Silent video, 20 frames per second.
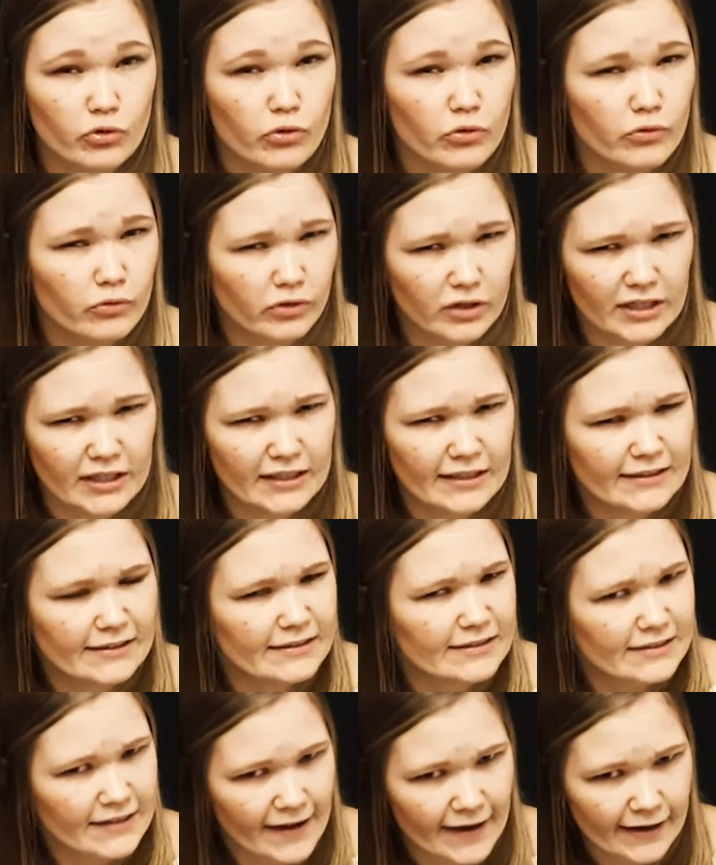3
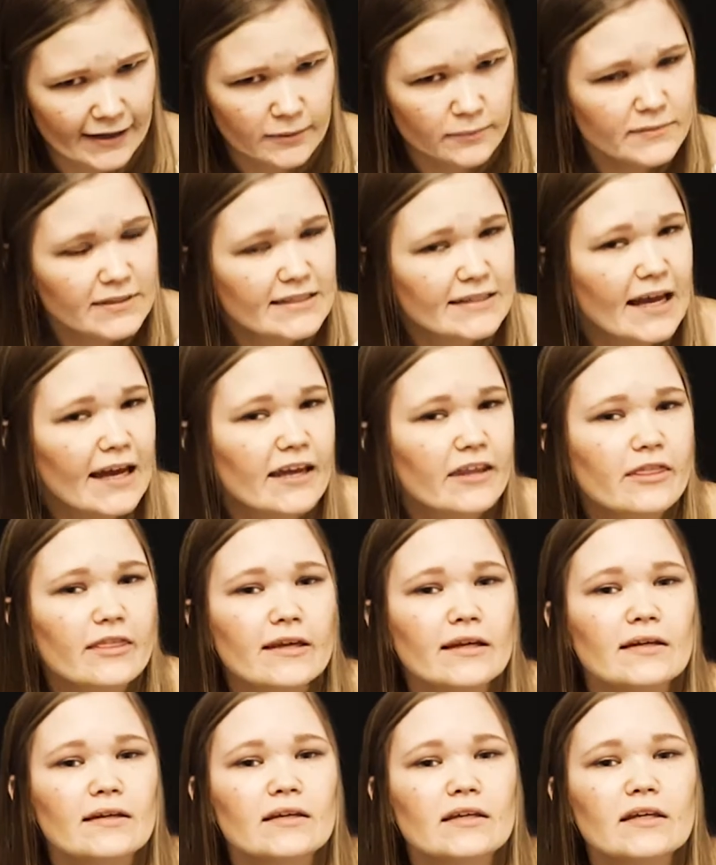times, I
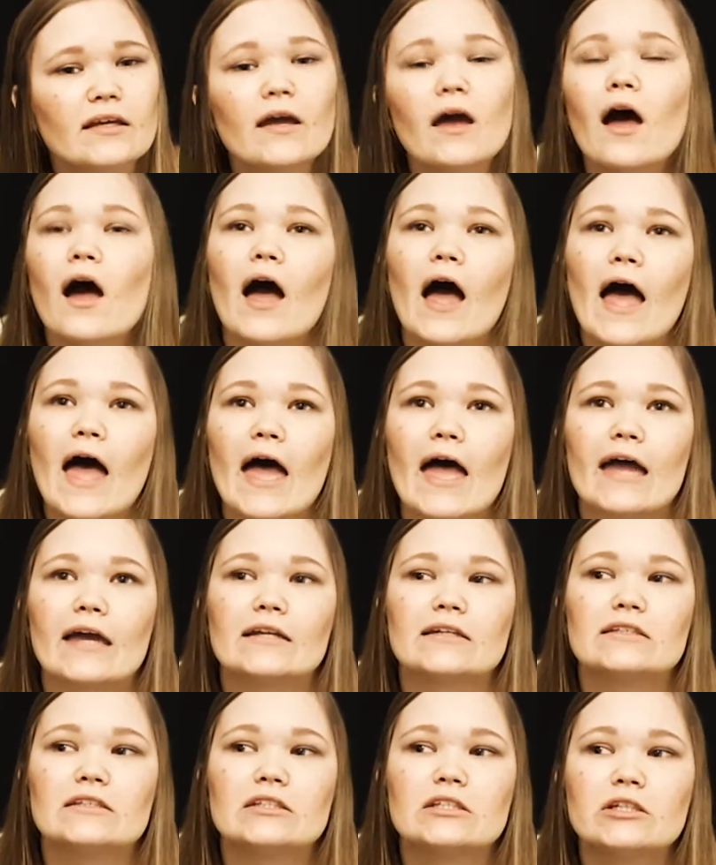think, and